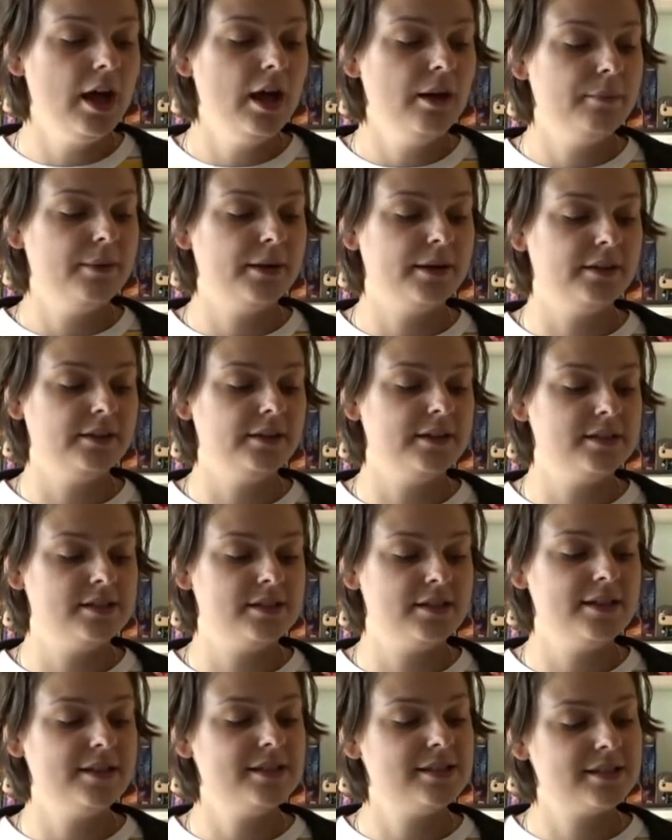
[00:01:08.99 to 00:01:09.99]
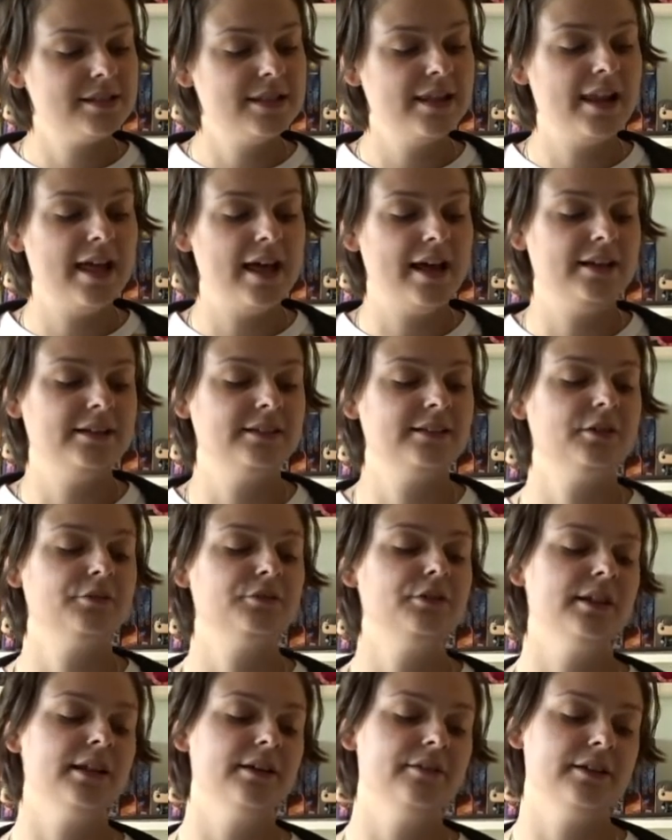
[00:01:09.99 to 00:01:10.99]
but it is, is the land of
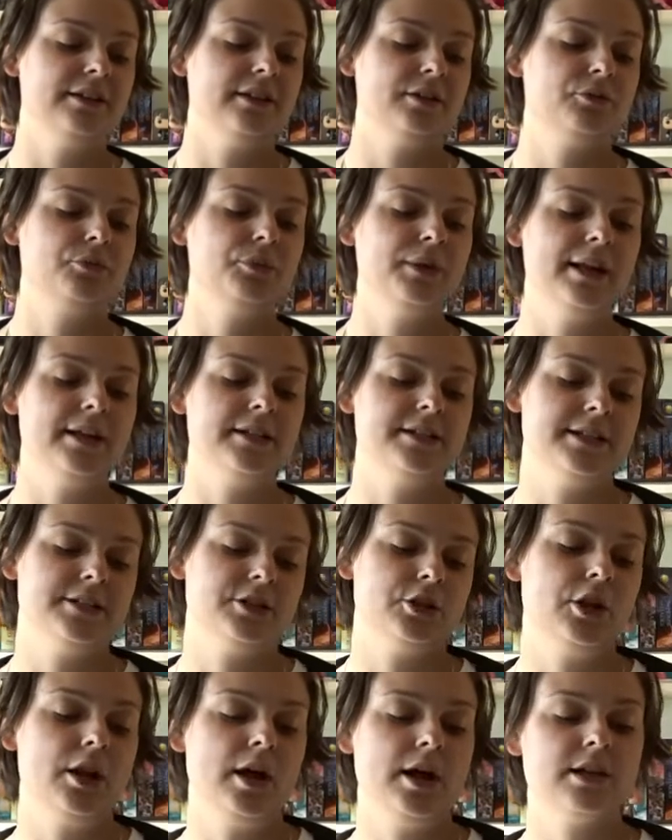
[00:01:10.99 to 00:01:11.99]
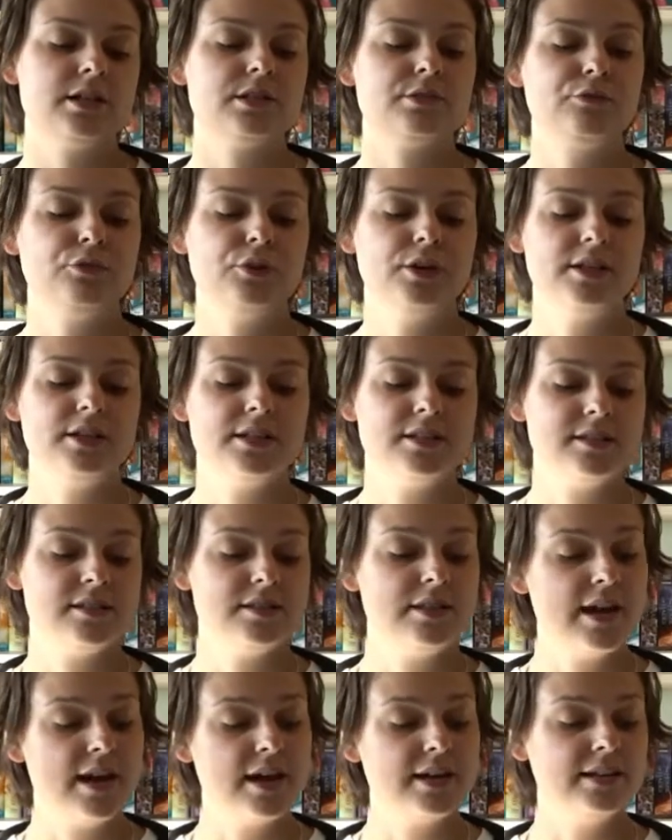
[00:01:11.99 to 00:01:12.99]
the living that real danger lurks, for it is
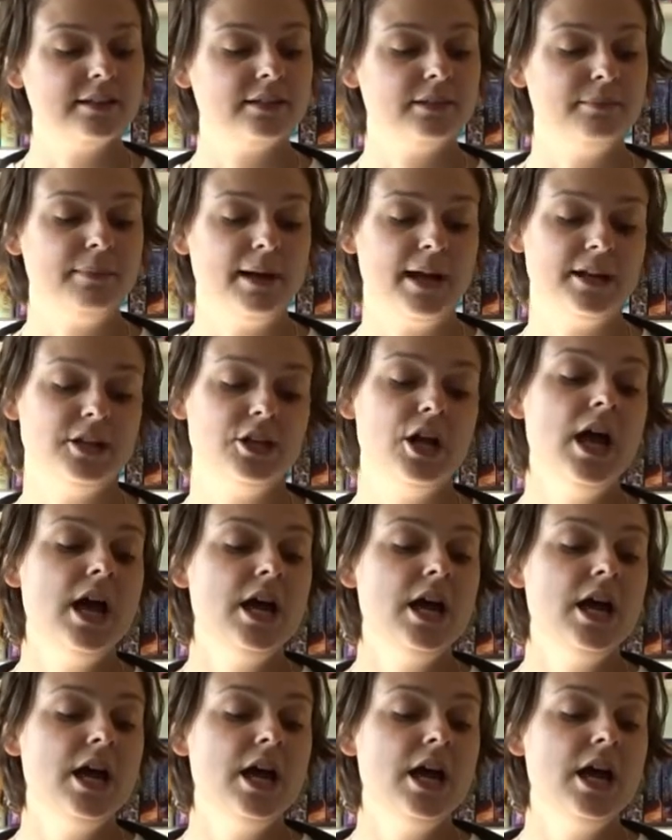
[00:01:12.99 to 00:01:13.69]
there that the man